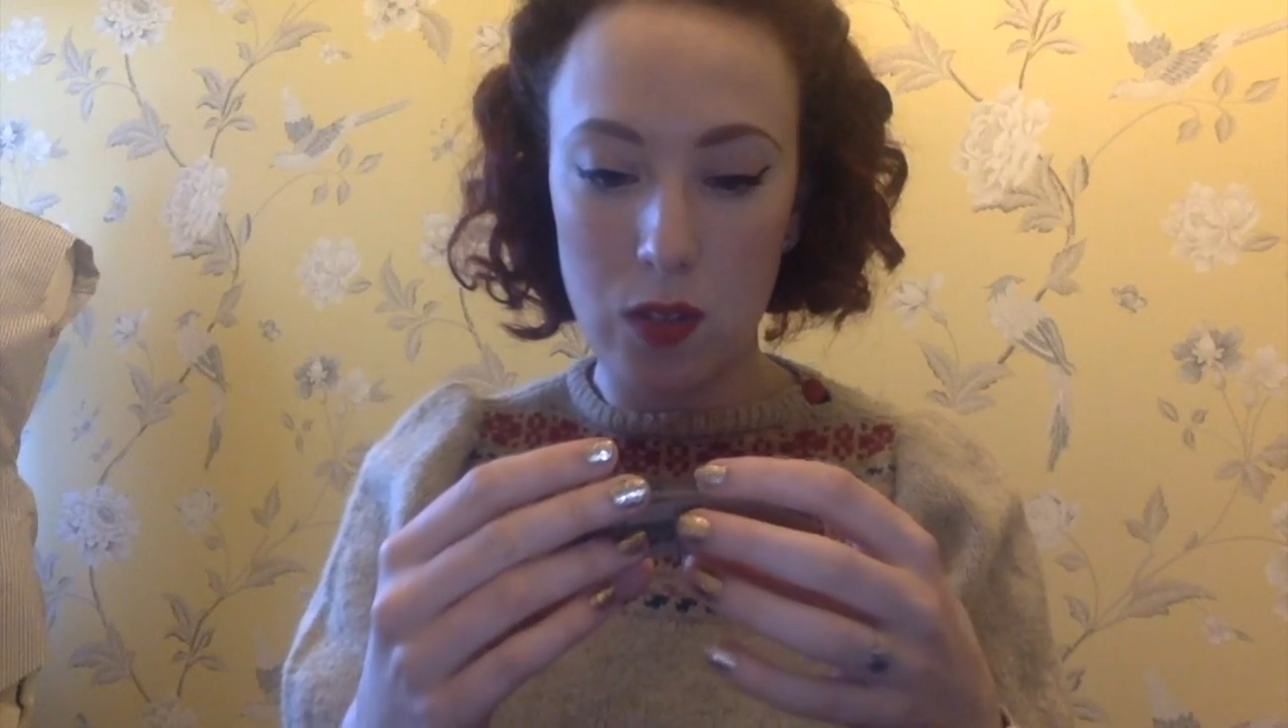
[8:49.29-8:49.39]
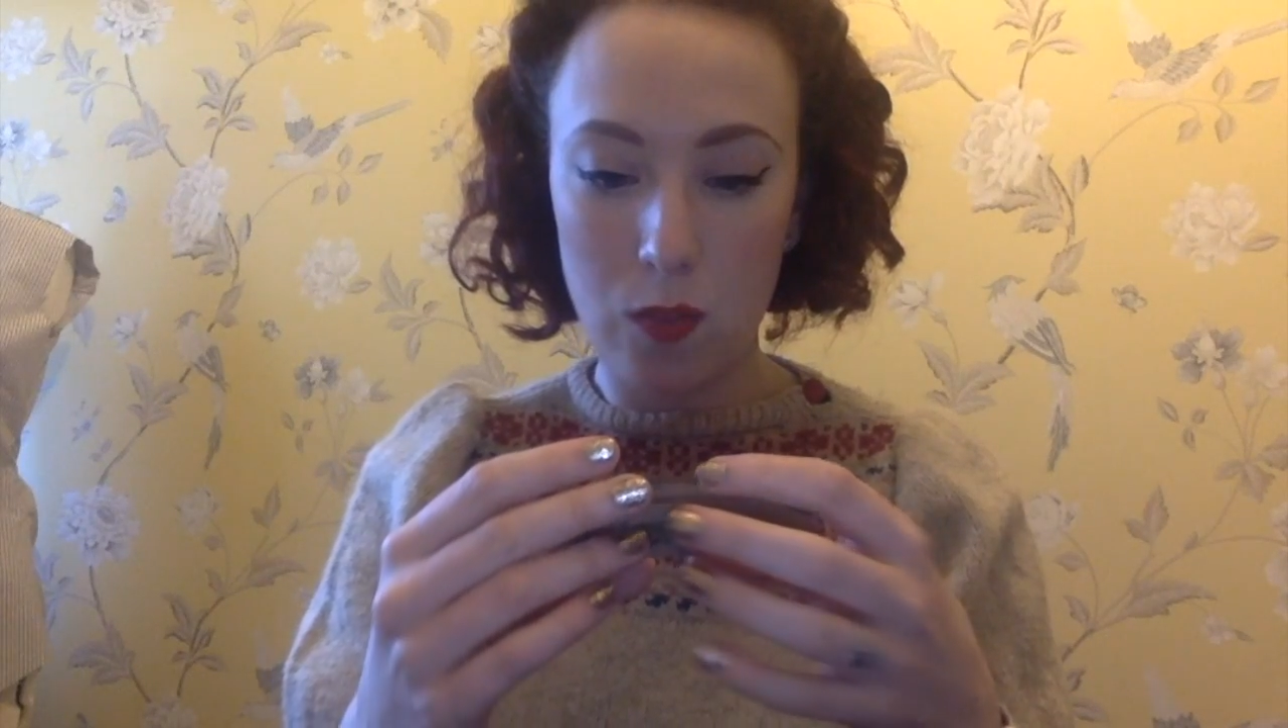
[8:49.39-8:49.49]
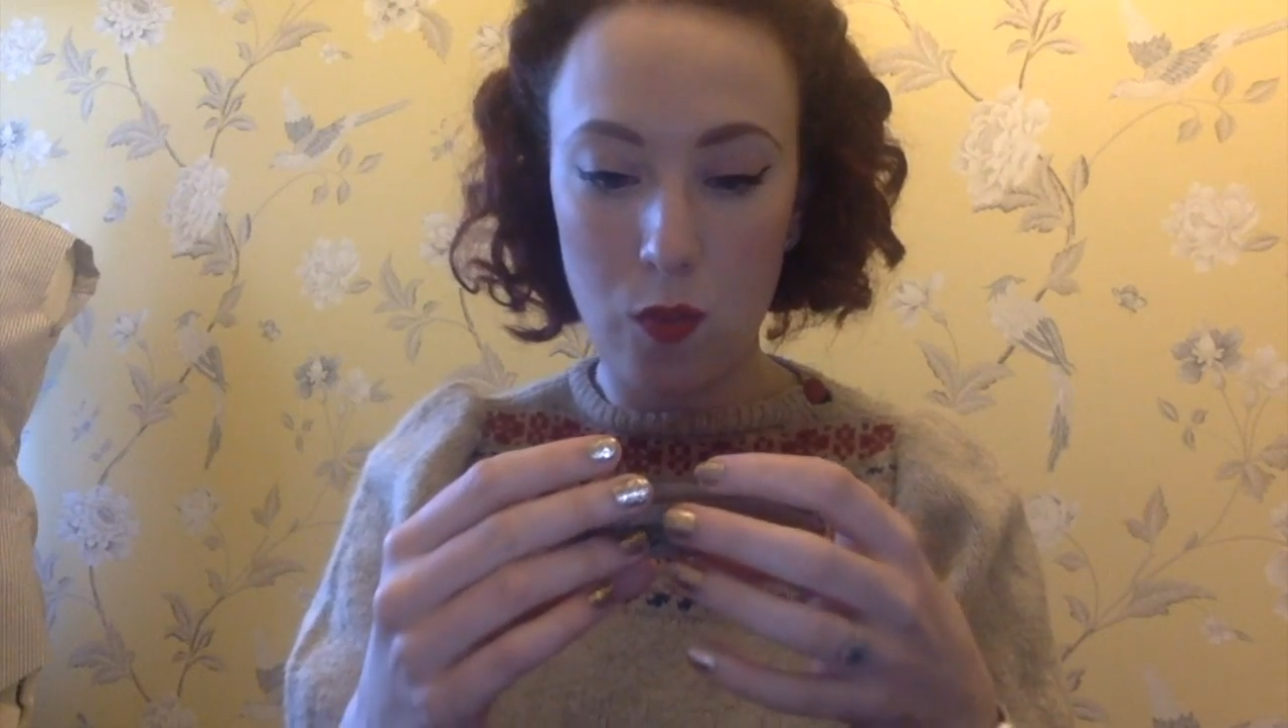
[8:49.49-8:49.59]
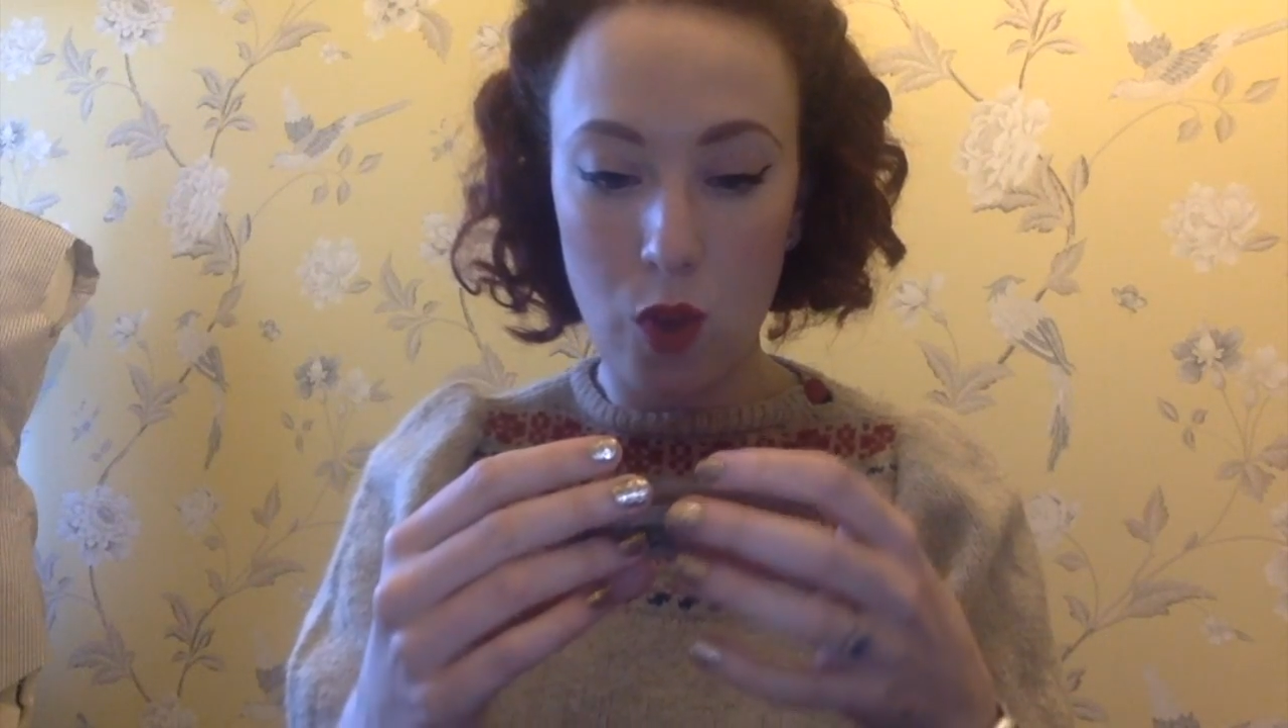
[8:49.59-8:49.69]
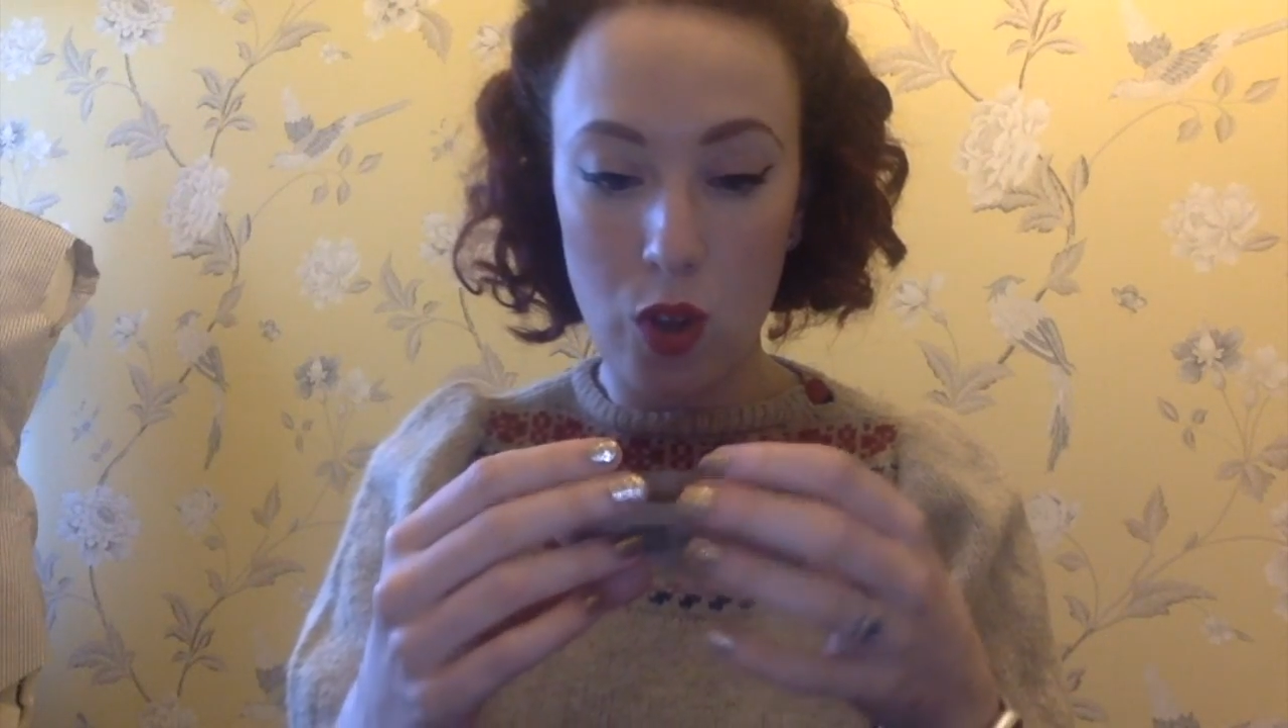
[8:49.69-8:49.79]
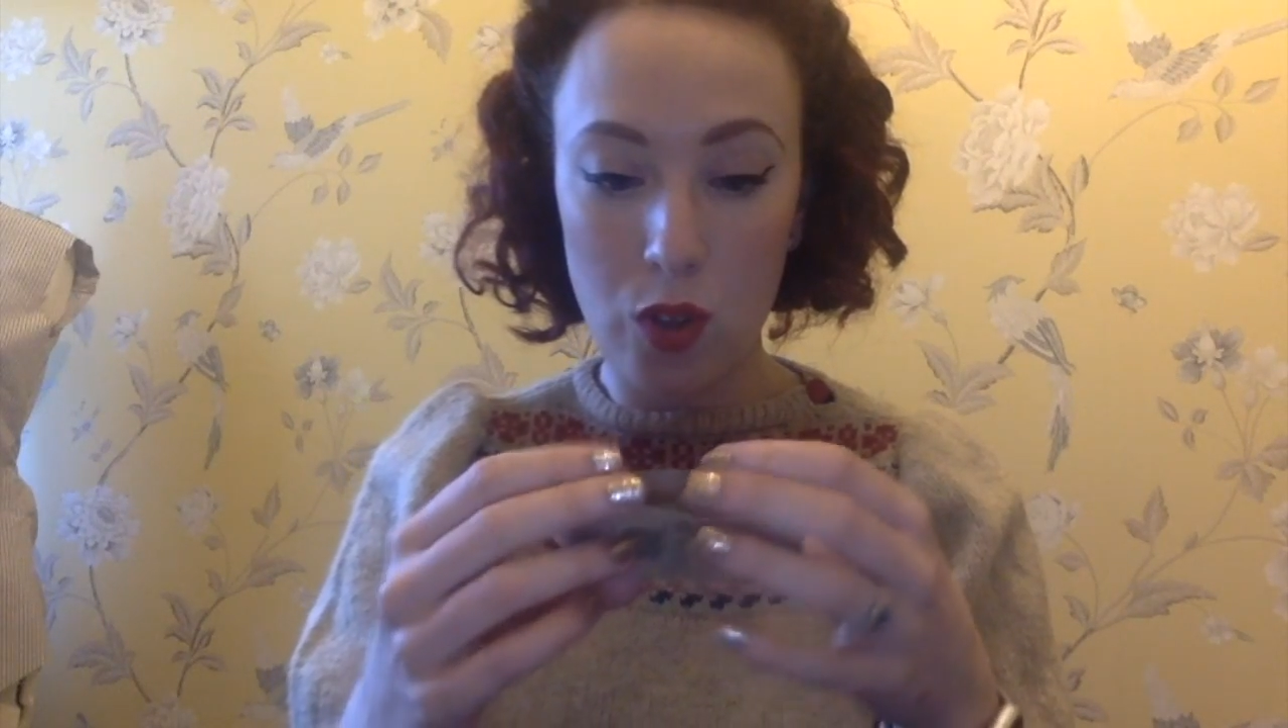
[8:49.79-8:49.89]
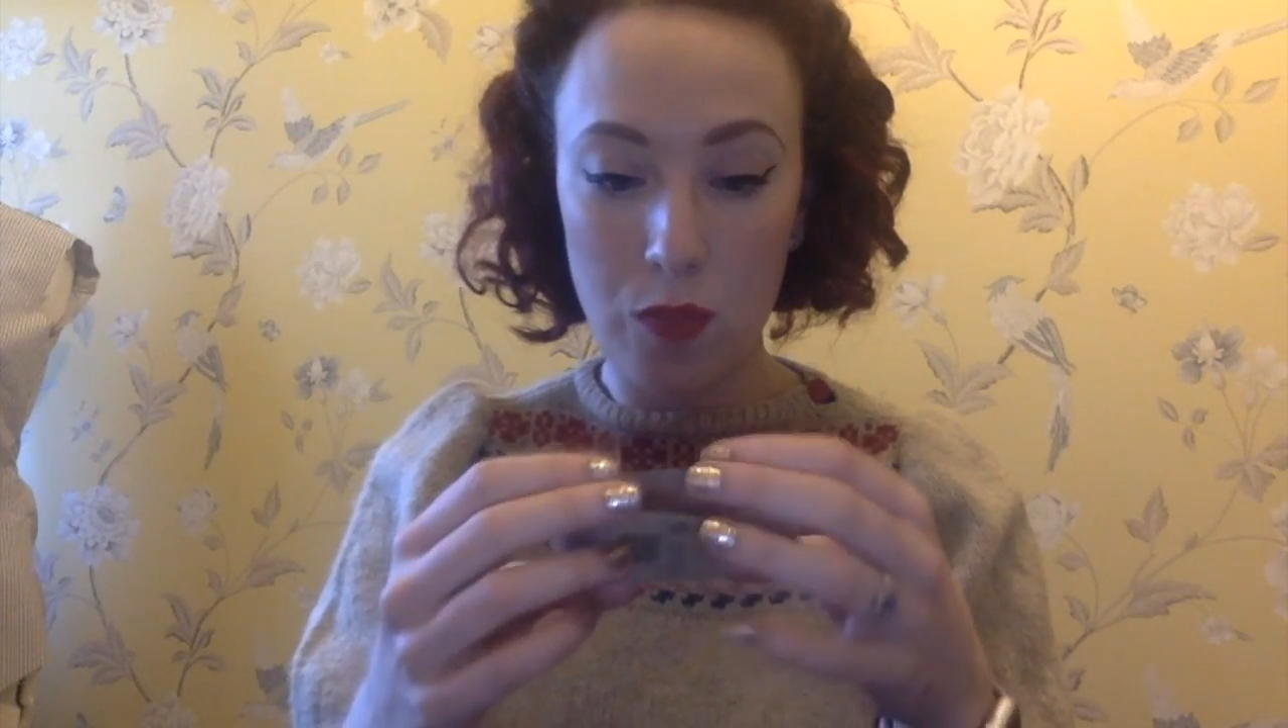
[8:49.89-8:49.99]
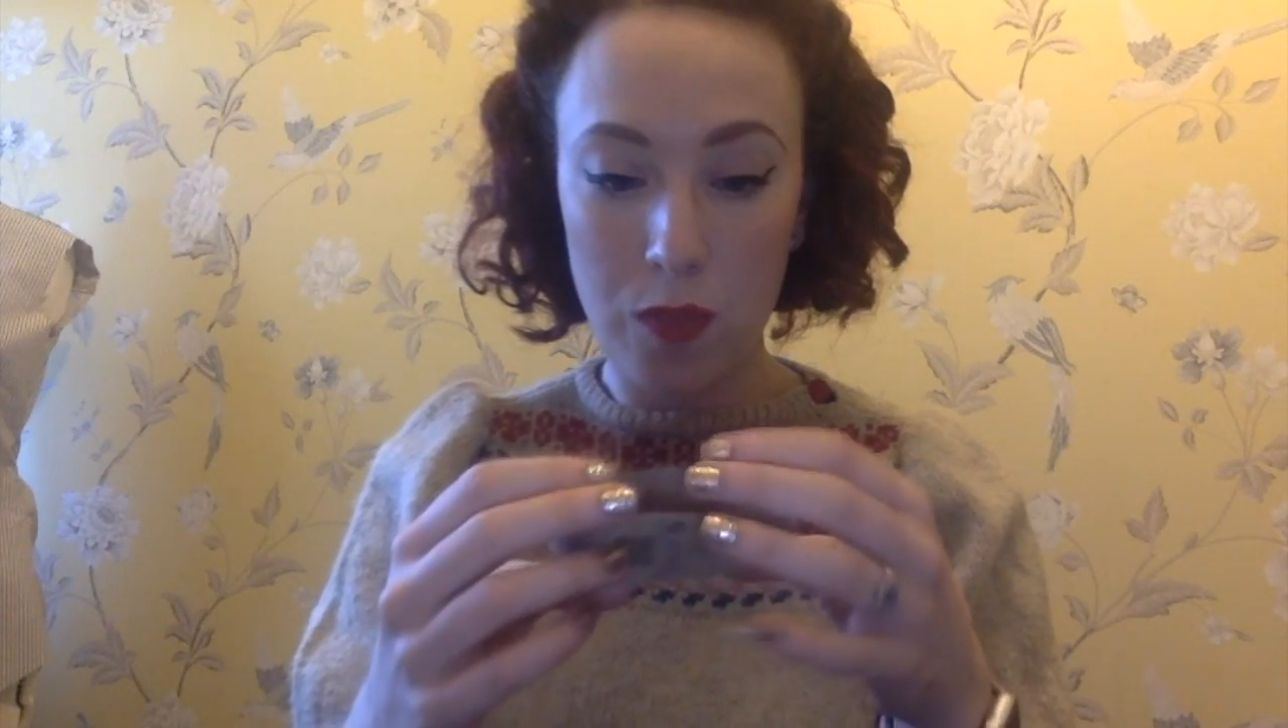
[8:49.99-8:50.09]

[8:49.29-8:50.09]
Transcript: wool,